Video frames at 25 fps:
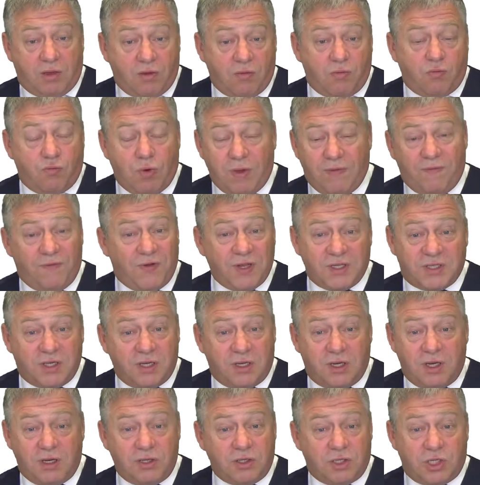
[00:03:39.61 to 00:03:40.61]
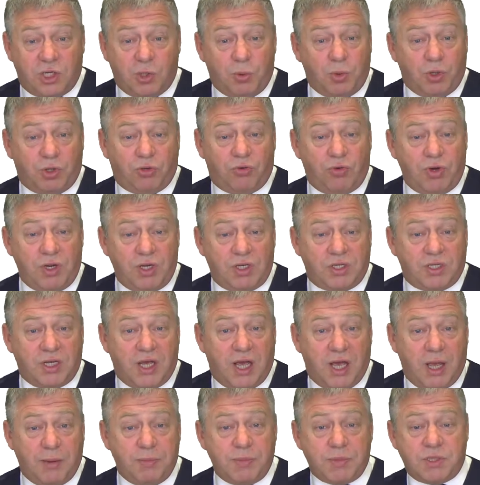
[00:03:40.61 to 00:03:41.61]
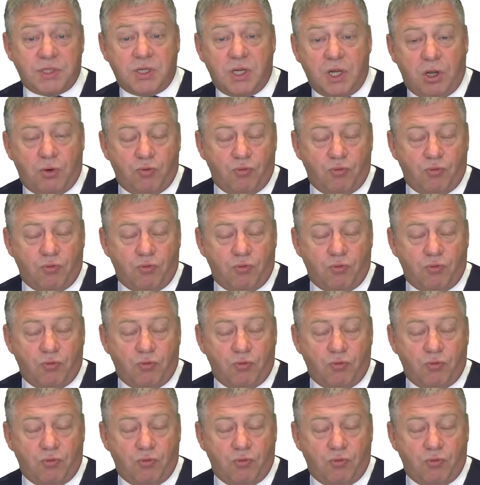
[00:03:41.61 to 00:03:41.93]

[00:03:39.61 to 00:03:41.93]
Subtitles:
revisiting 2 or 3 times,